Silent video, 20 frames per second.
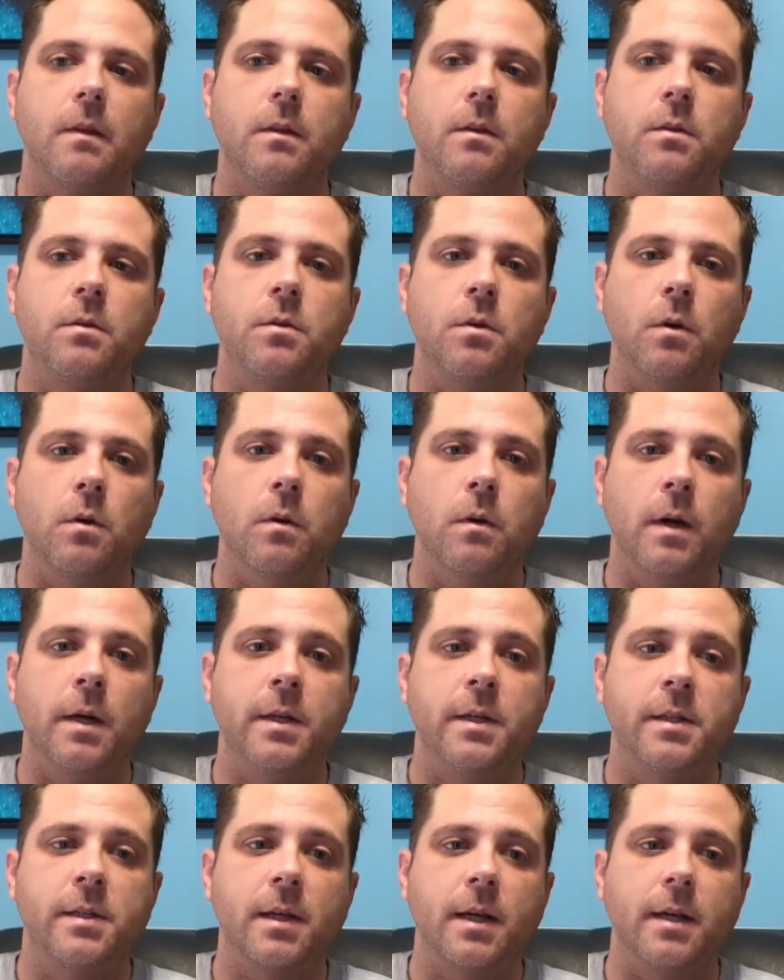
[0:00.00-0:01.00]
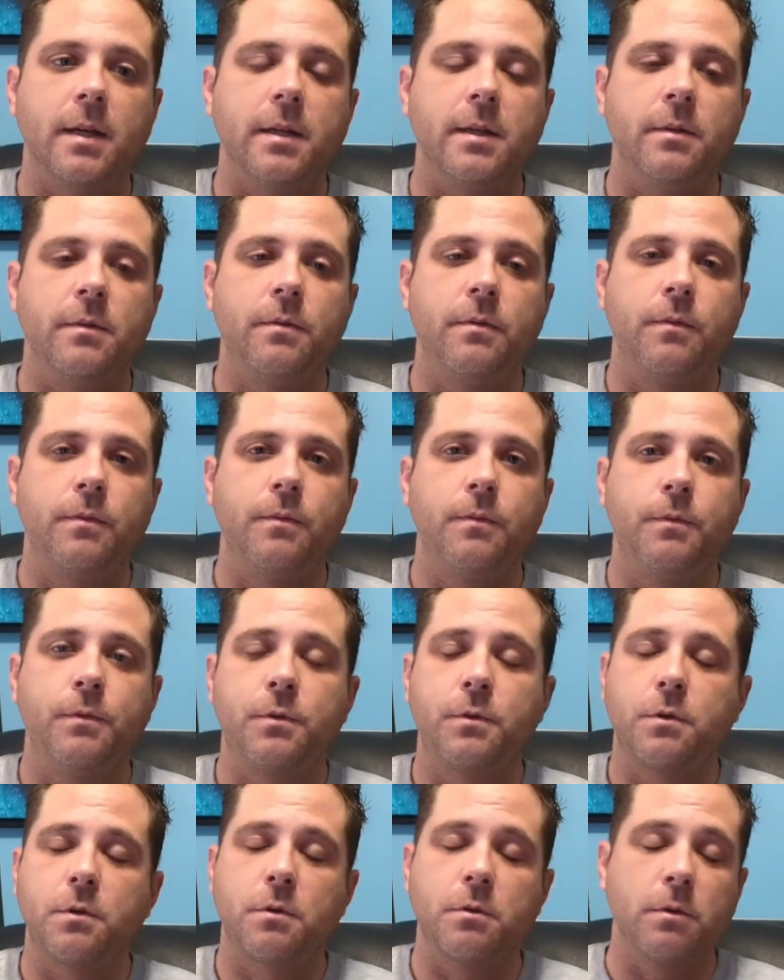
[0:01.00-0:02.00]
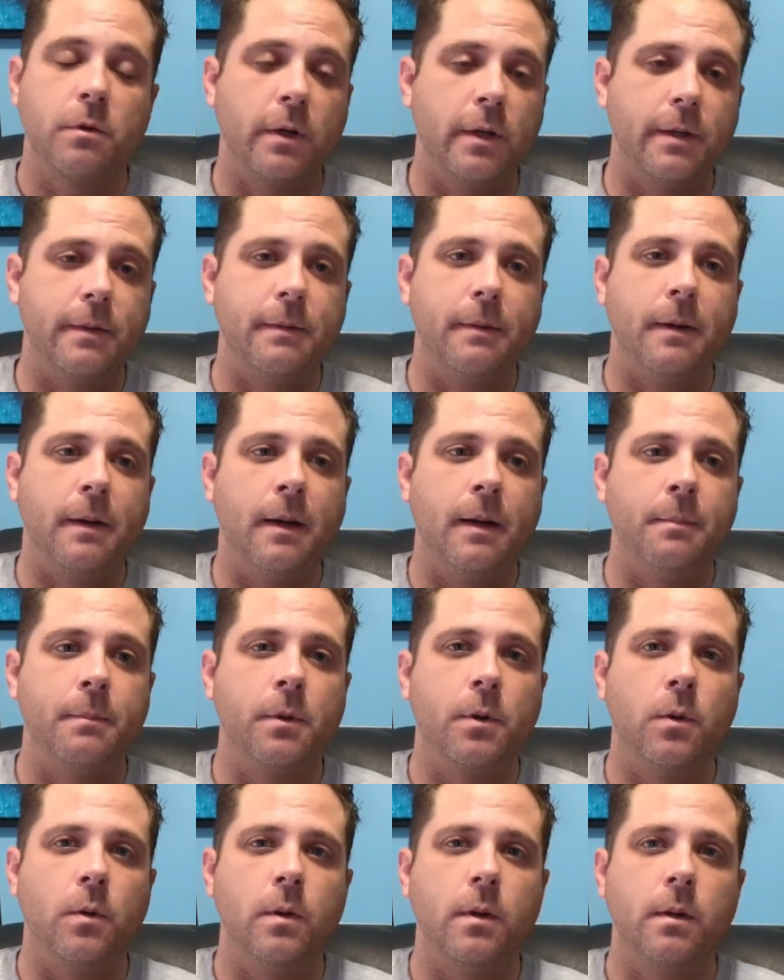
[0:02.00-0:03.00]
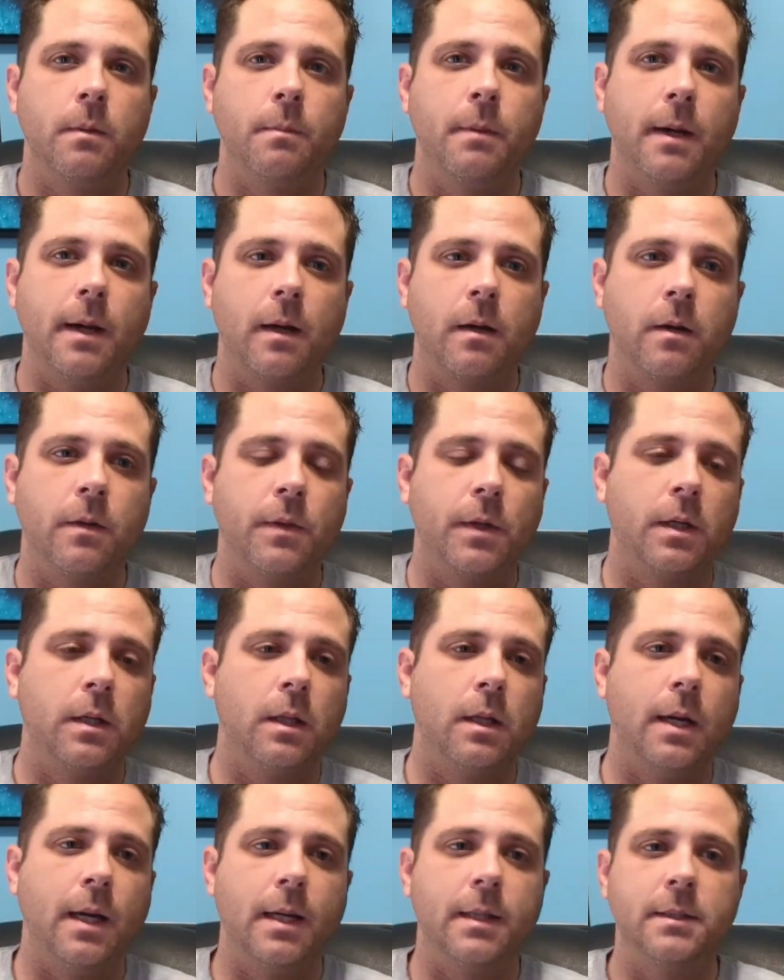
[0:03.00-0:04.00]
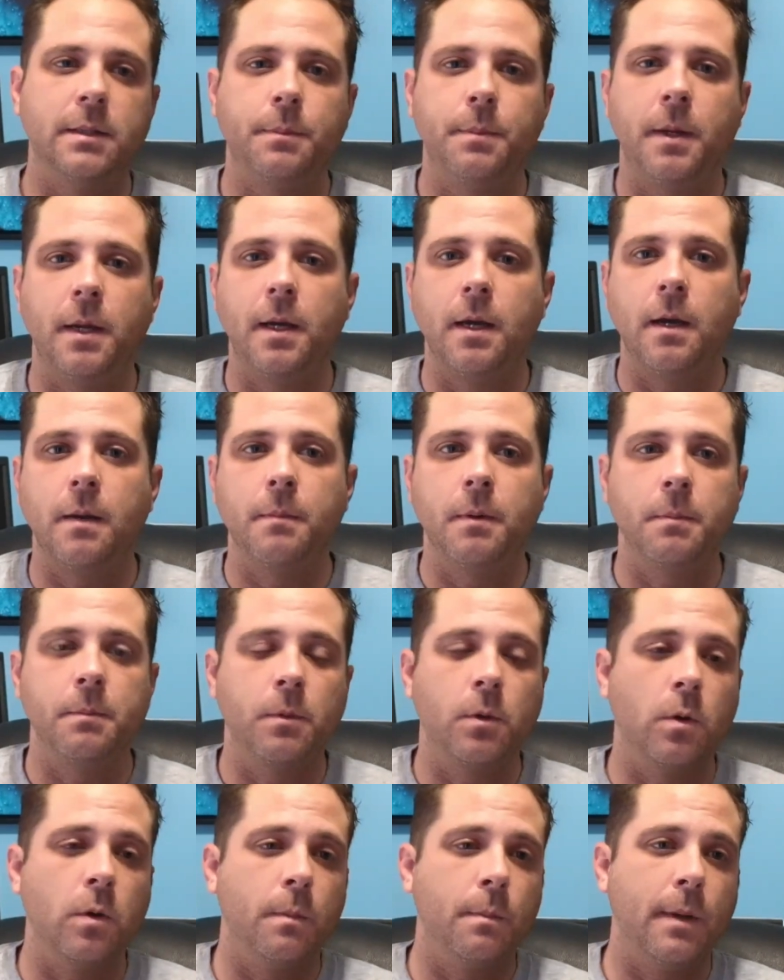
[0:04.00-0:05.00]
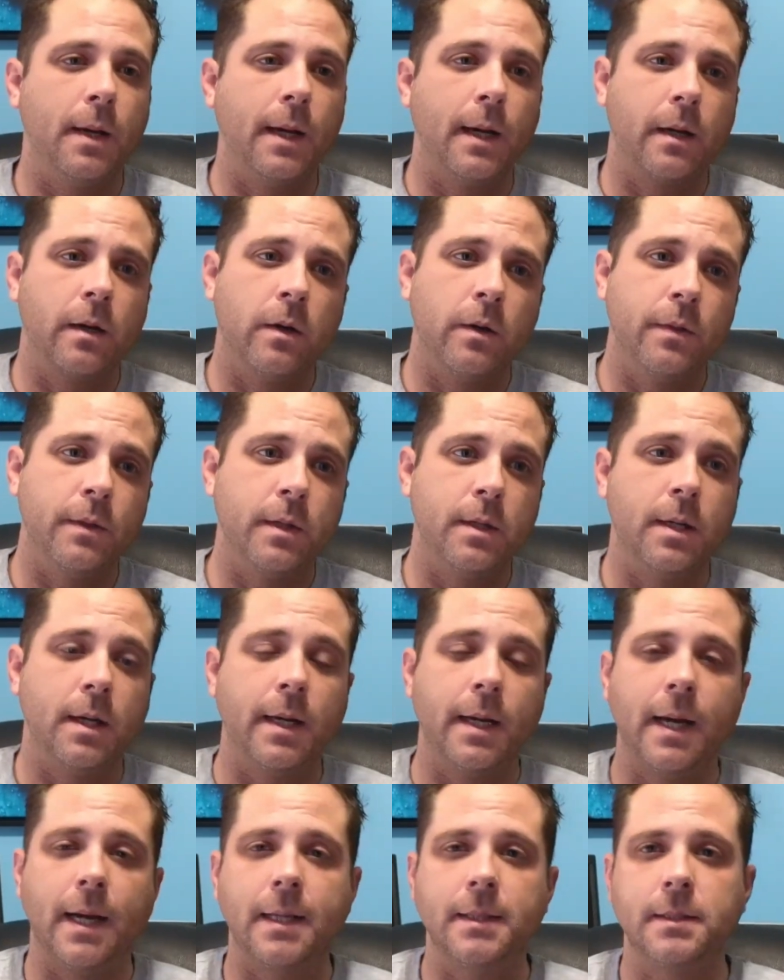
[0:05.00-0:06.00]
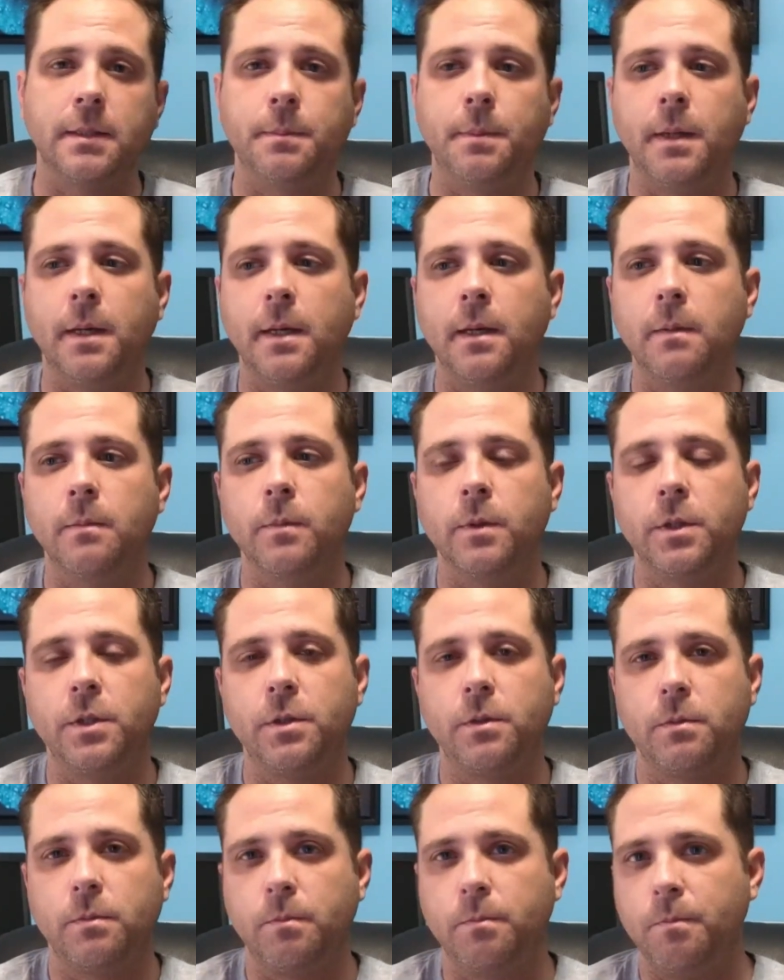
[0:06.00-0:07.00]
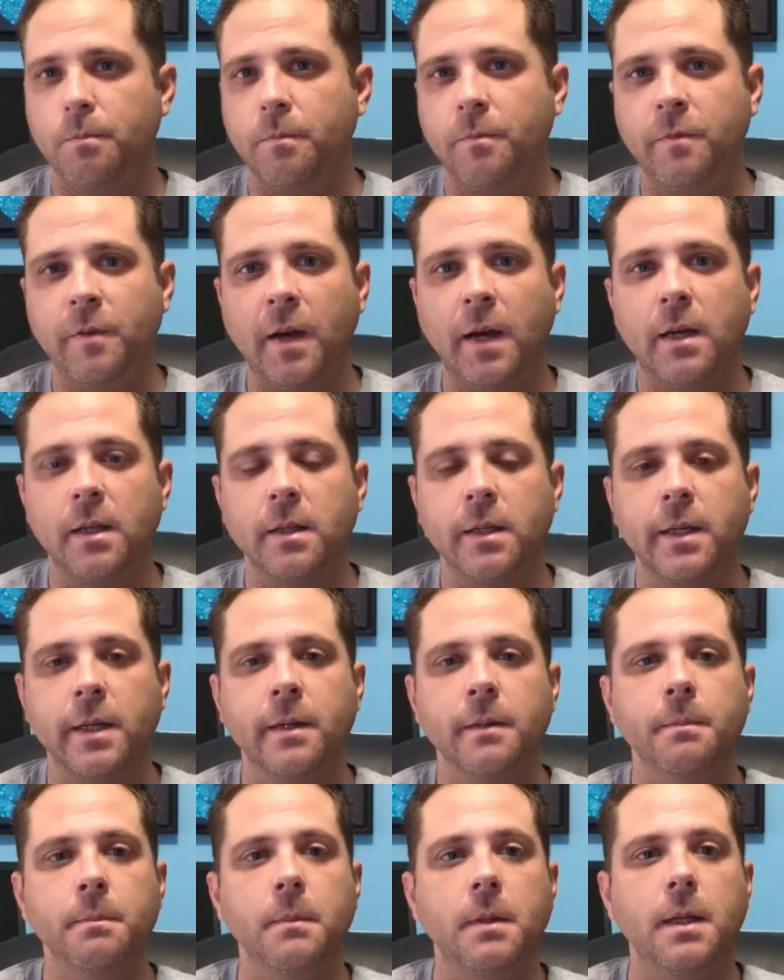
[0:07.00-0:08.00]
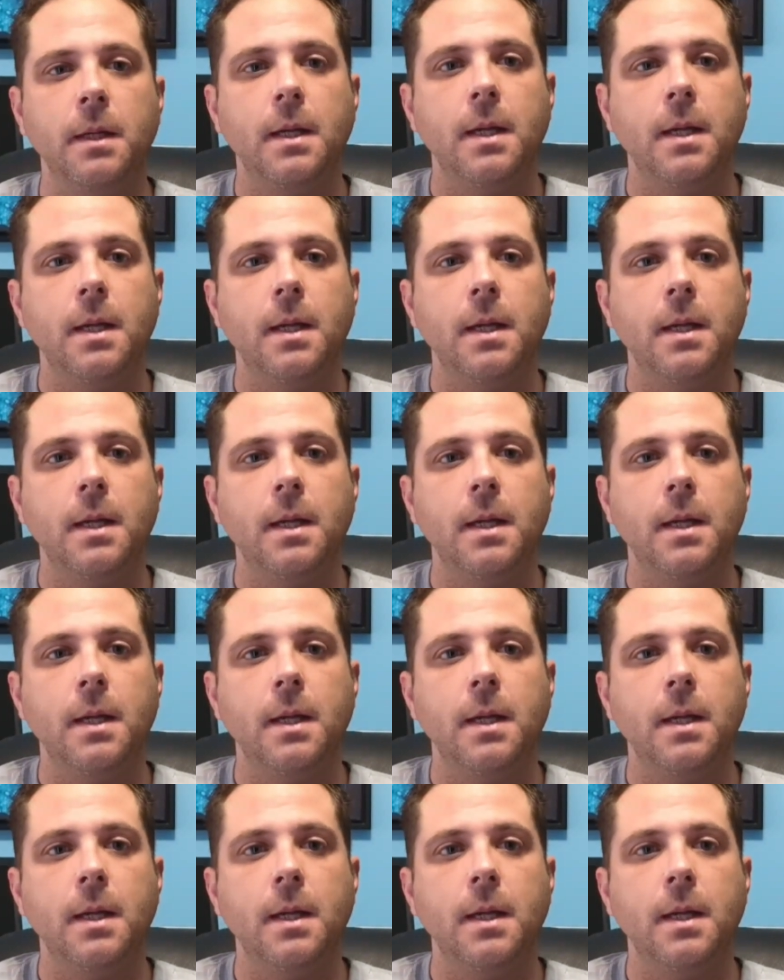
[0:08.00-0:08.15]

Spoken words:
So I decided, screw it. I'm going back on the clonazepam. I'm going back on the diazepam, which Valium.